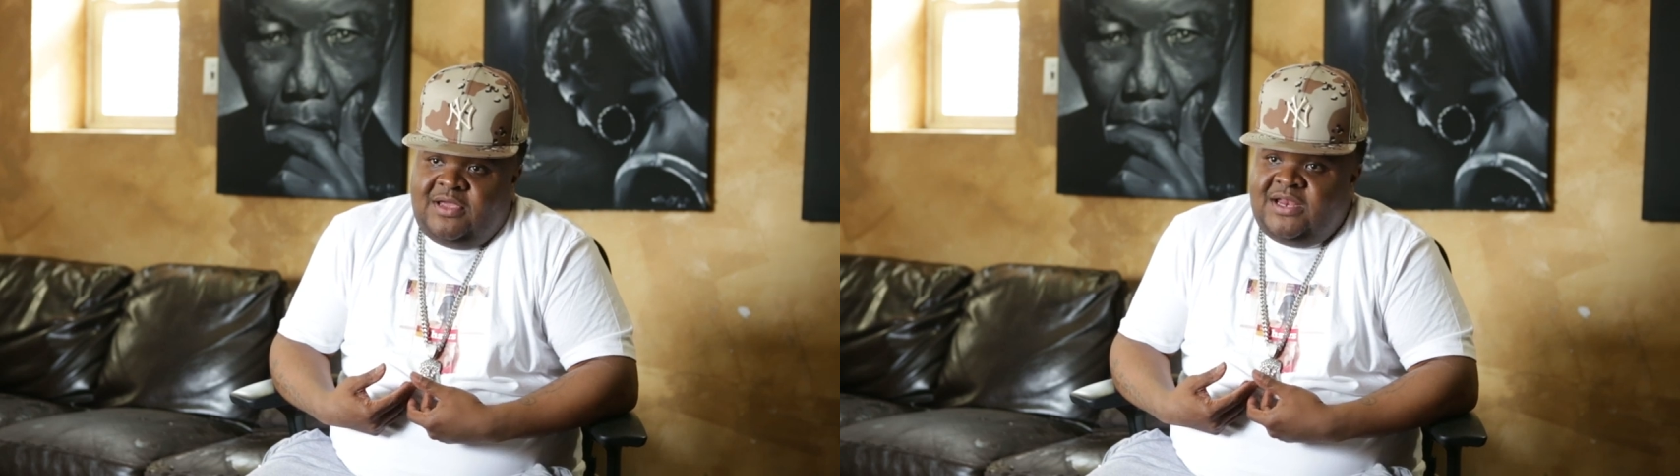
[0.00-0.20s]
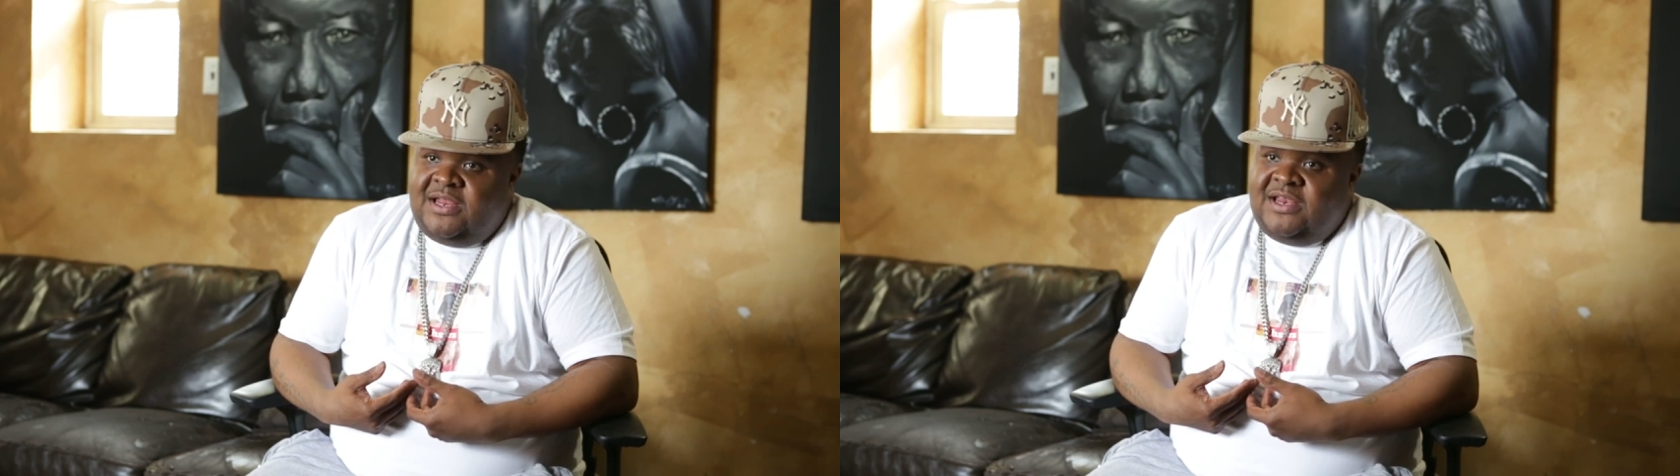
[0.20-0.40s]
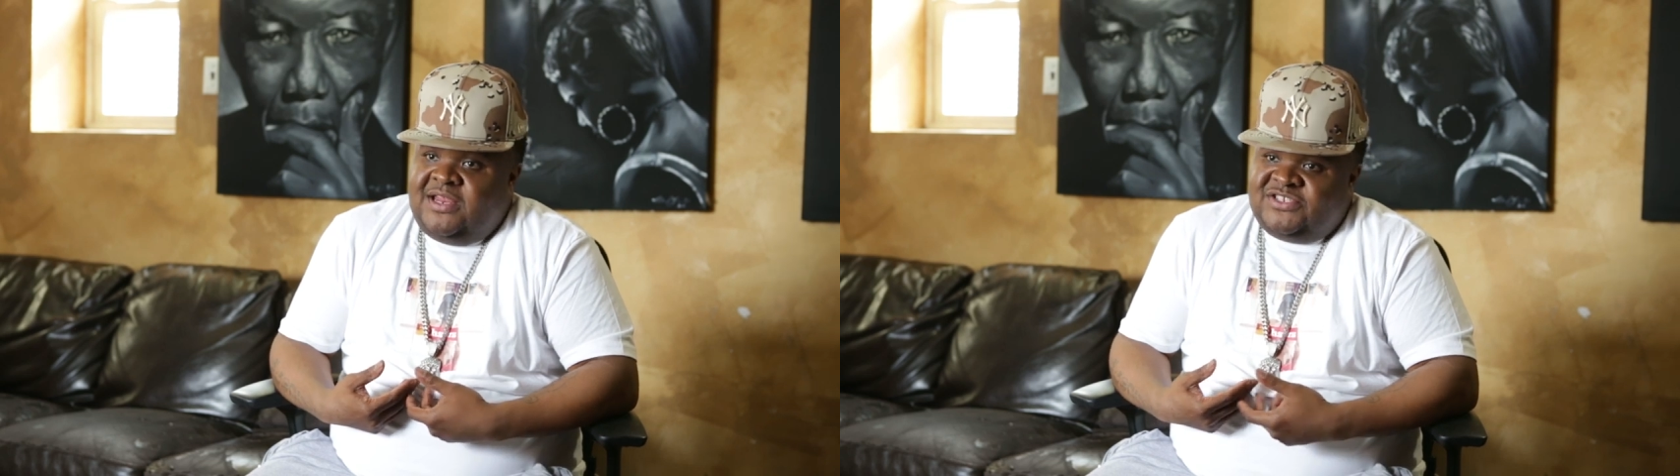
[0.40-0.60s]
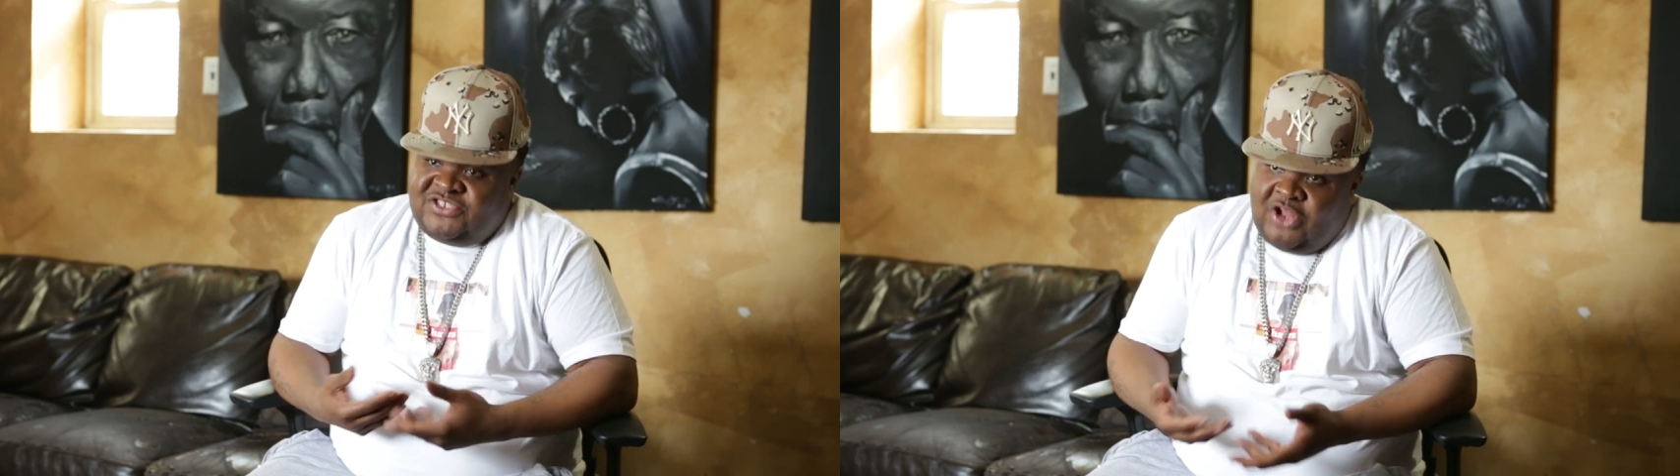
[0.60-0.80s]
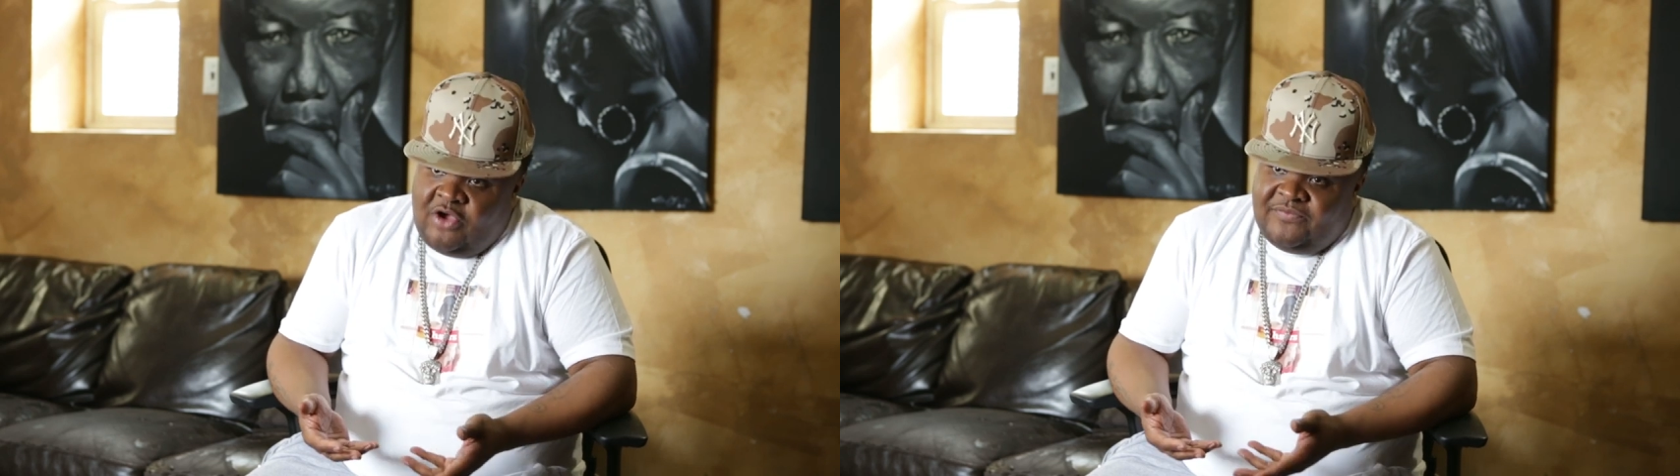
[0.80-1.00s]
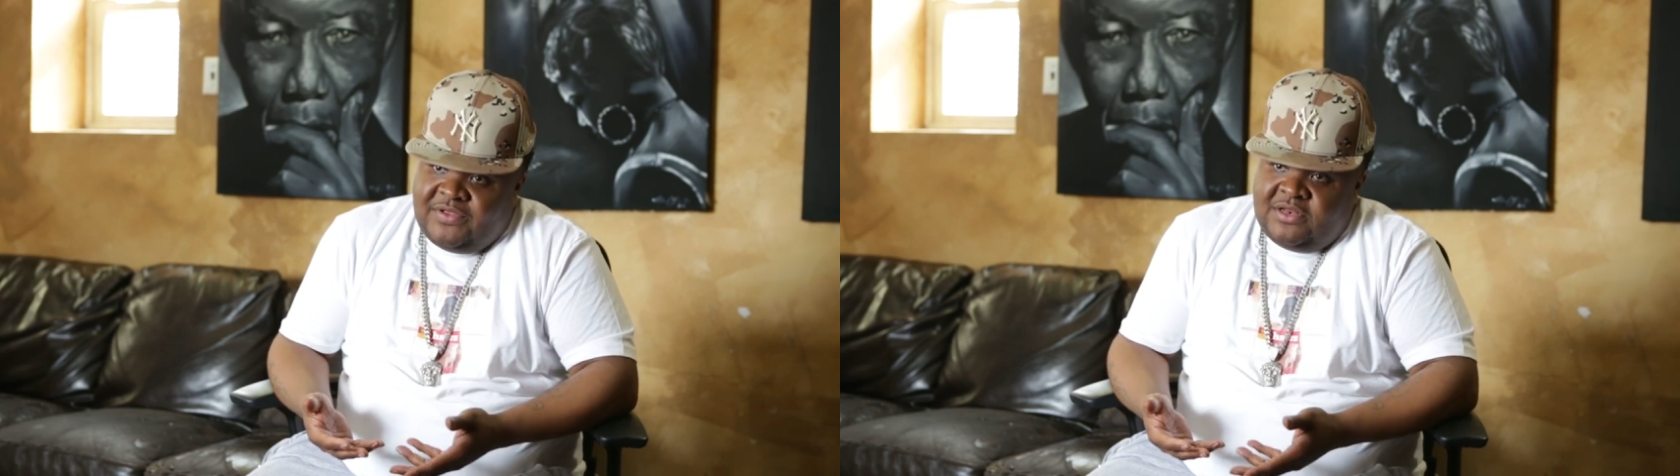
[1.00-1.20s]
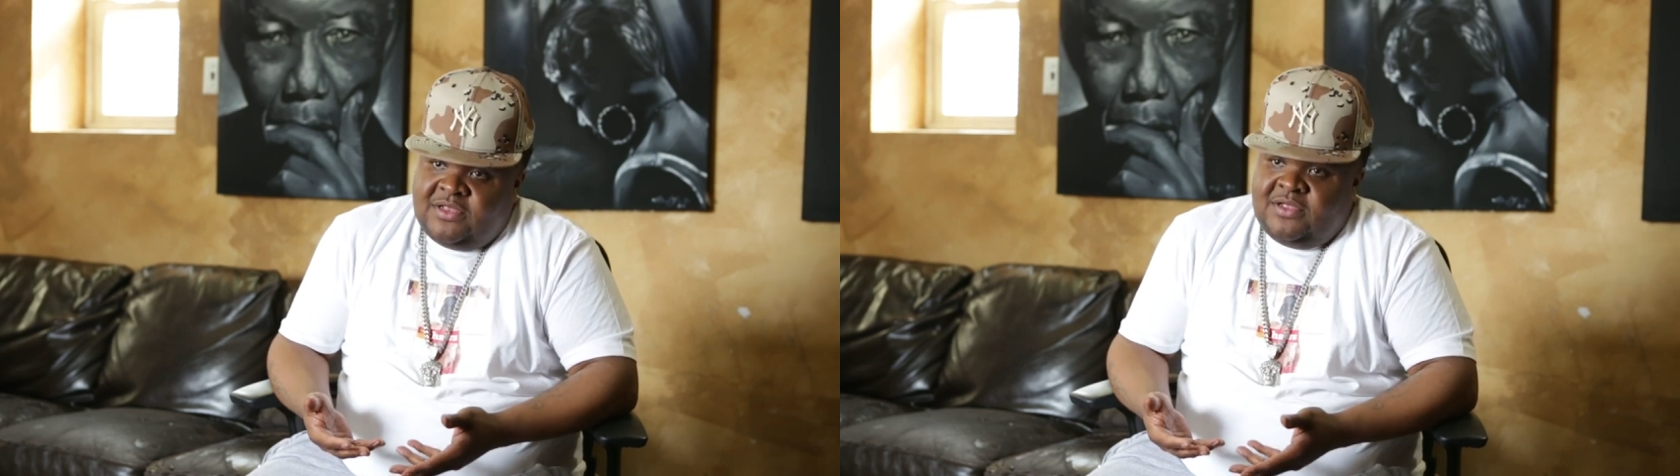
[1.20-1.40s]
and they're starving.